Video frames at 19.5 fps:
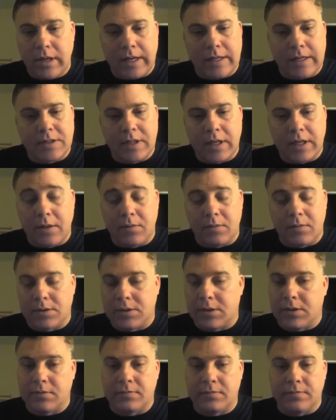said it was
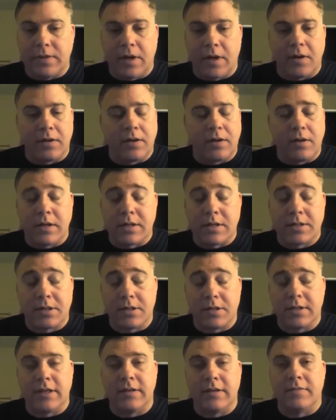just very large,
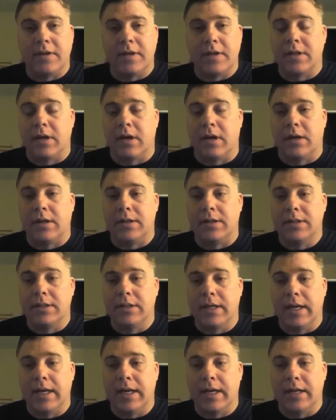13 feet tall,
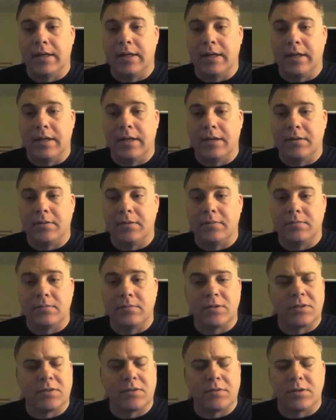and
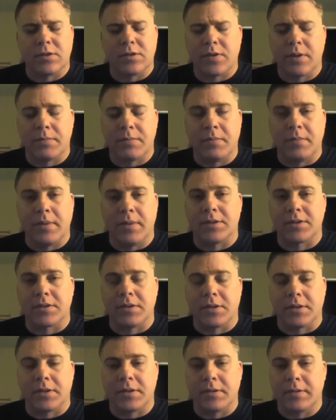just extremely
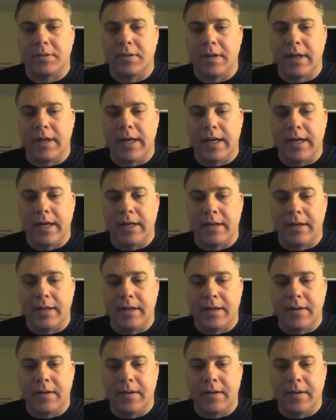muscular. And